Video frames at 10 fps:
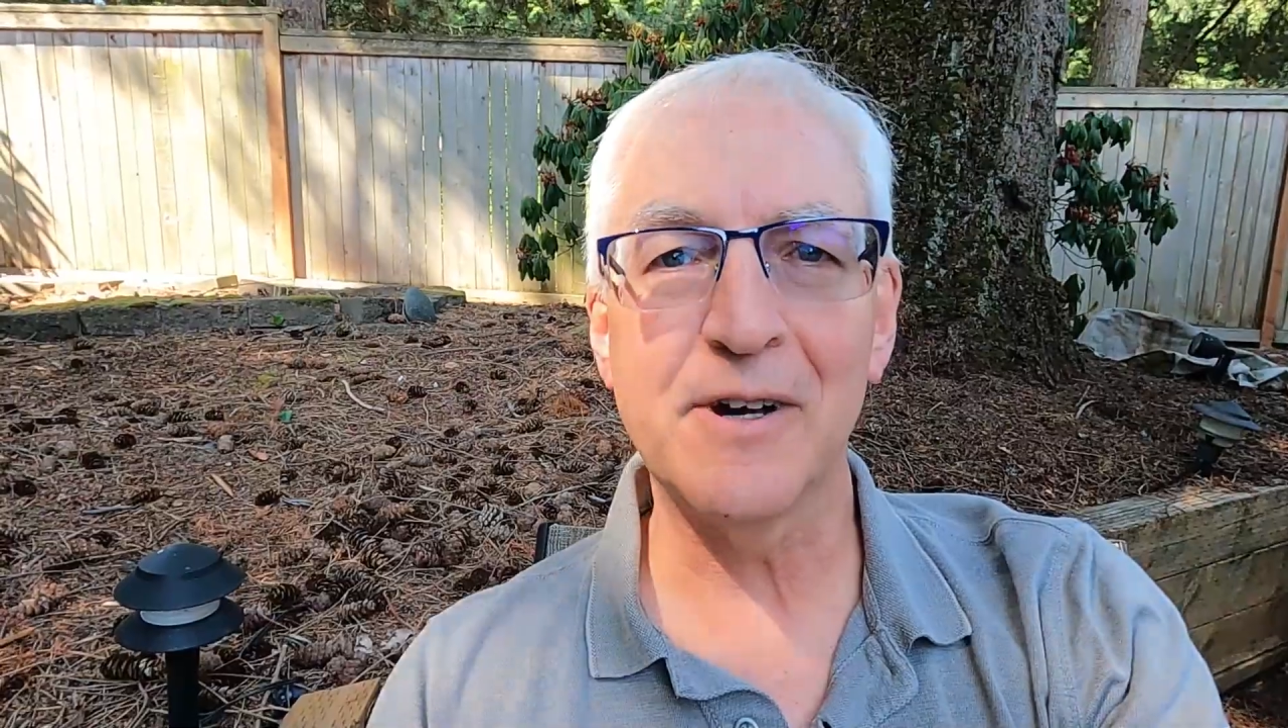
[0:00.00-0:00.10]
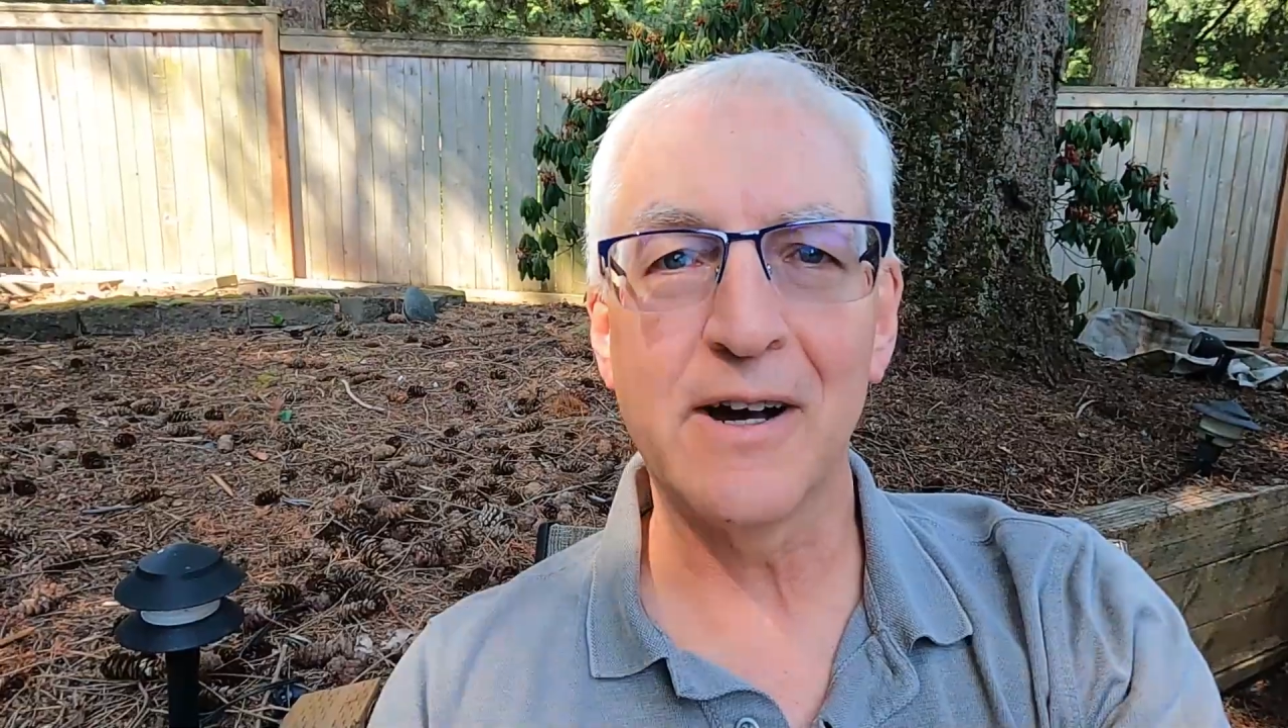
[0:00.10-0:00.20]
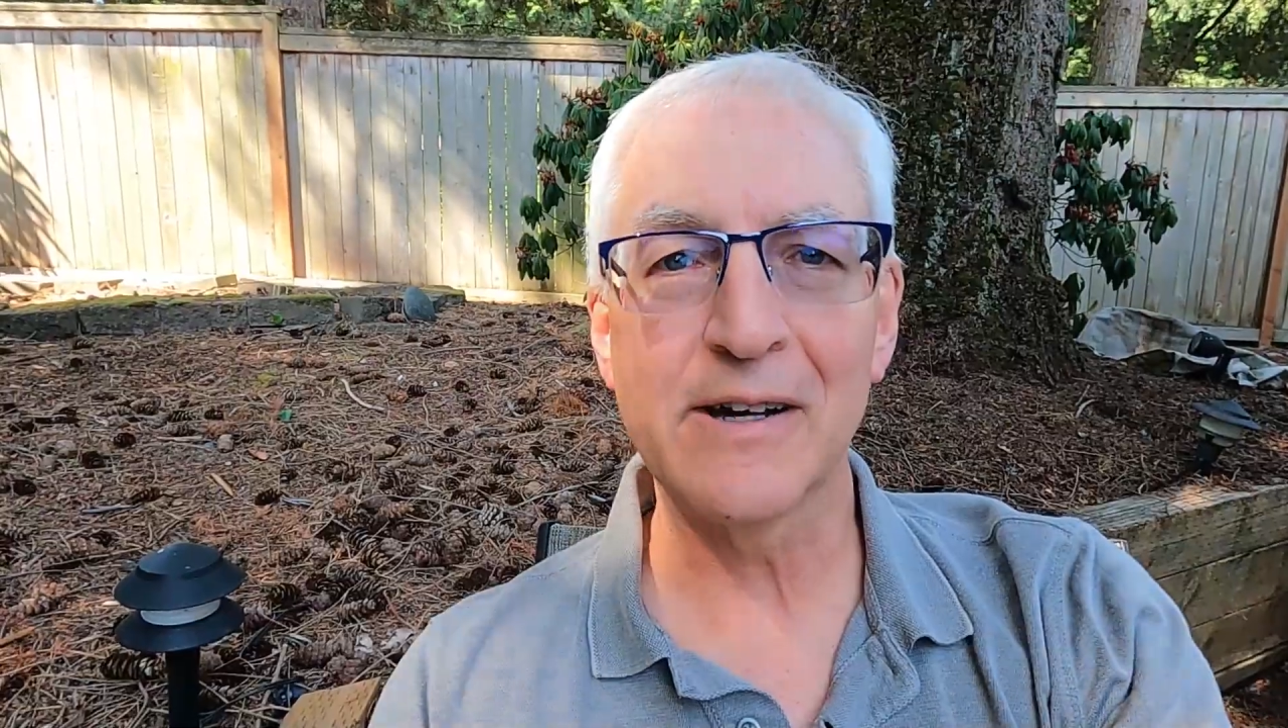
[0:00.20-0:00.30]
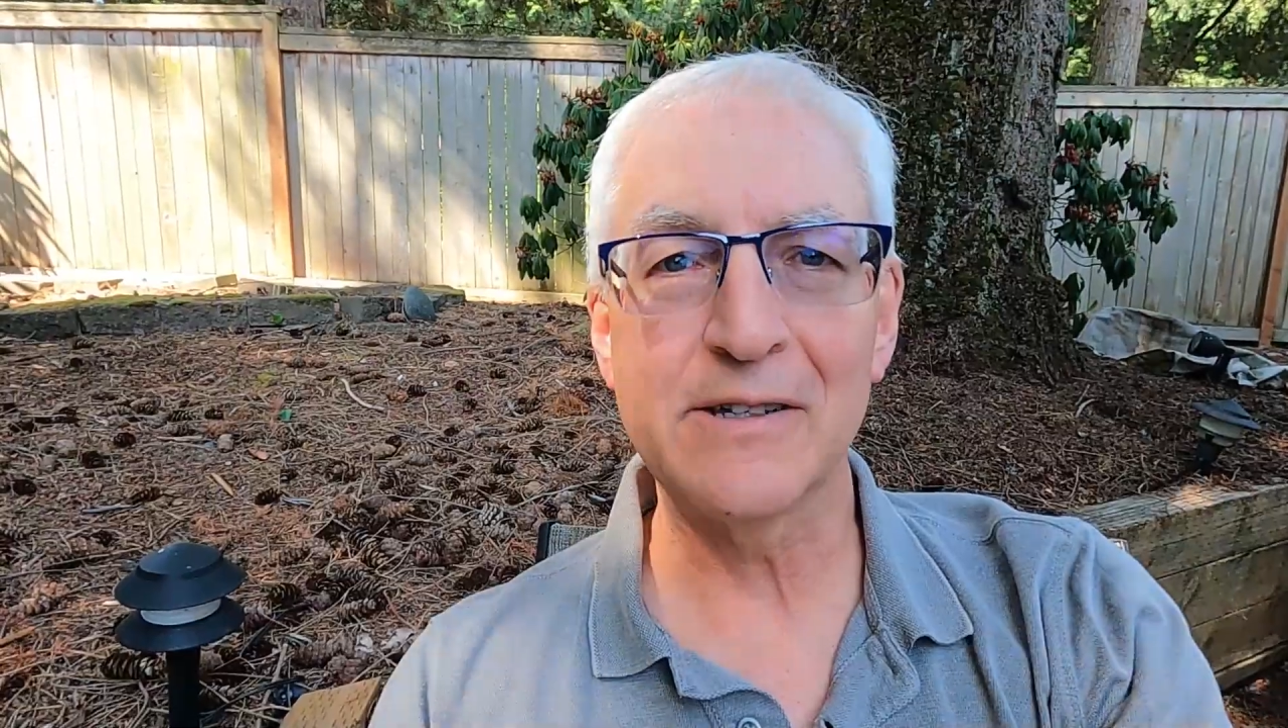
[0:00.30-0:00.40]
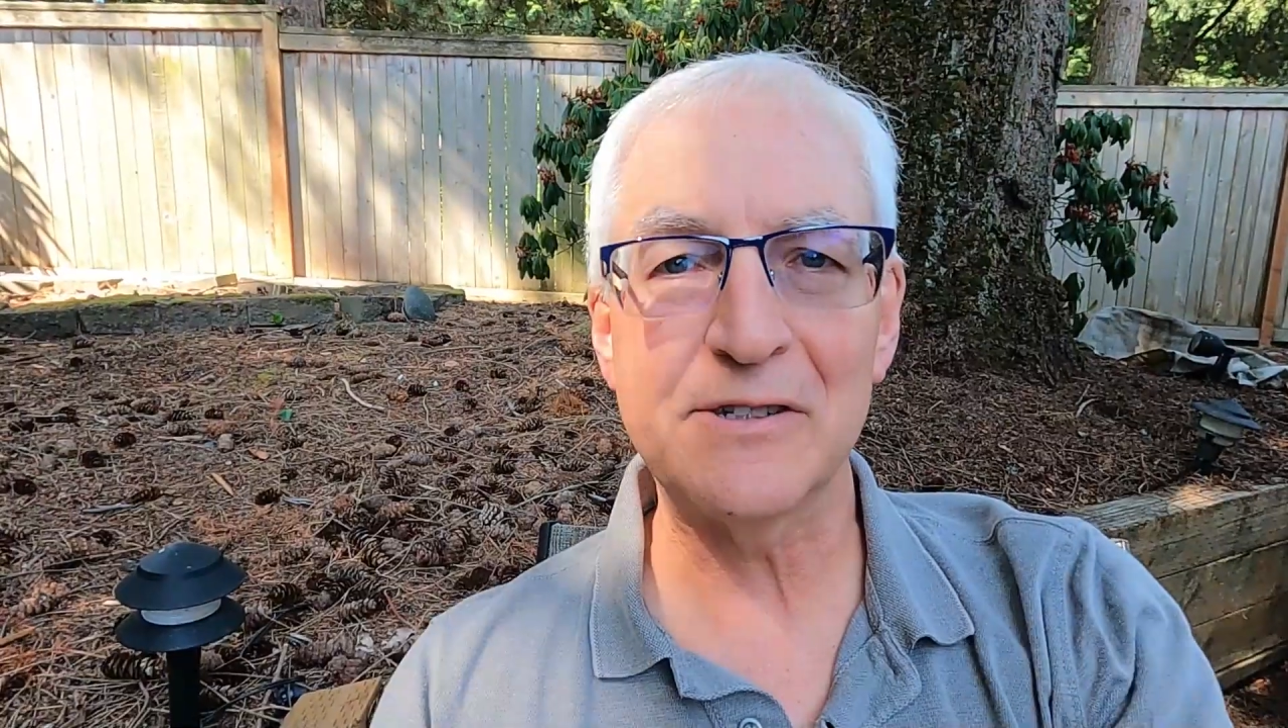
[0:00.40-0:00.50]

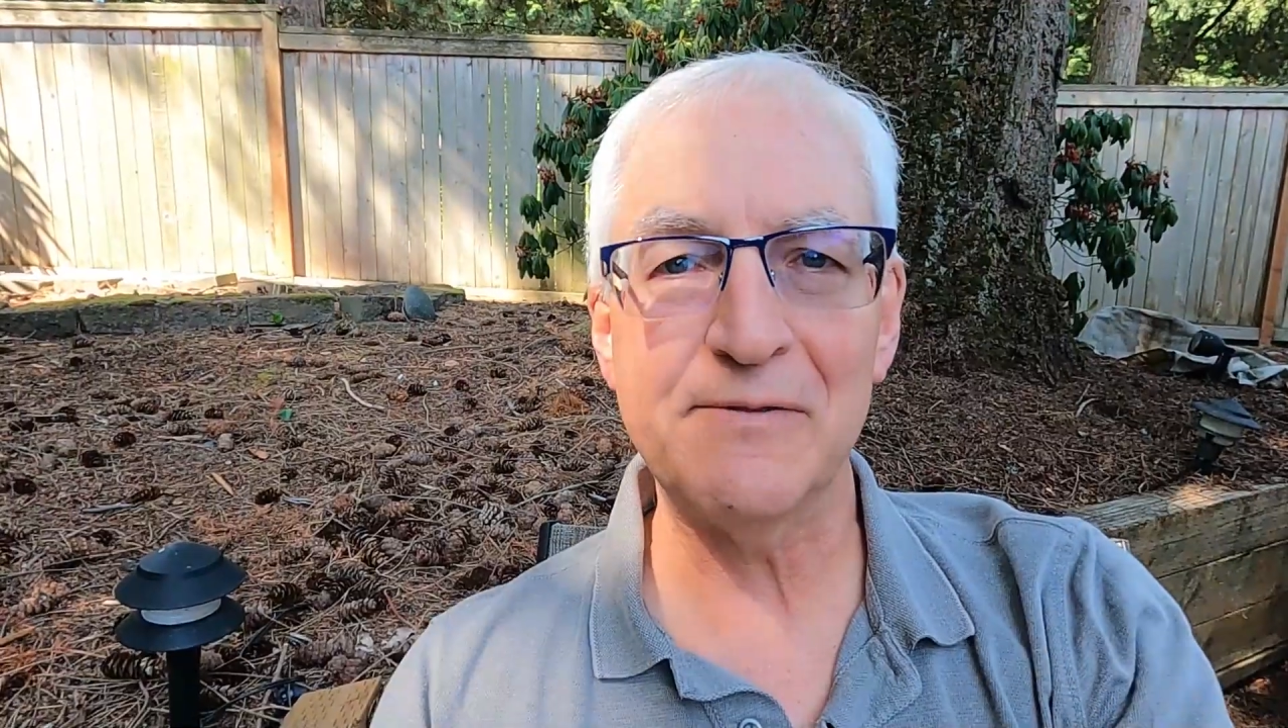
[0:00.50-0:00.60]
August